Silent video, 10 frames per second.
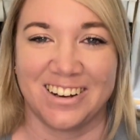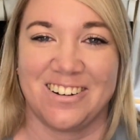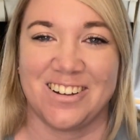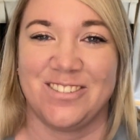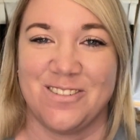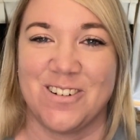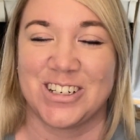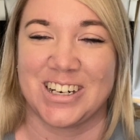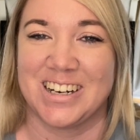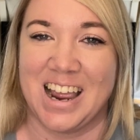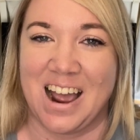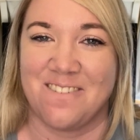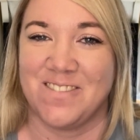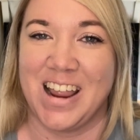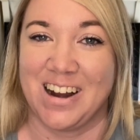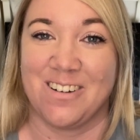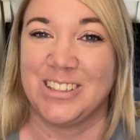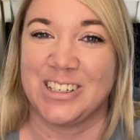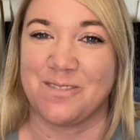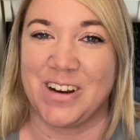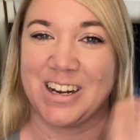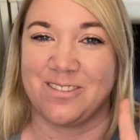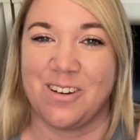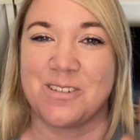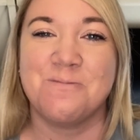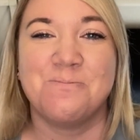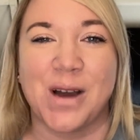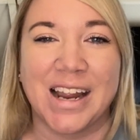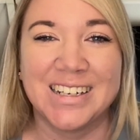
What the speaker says: you guys for watching, and I'll see you in my next vlog. Bye.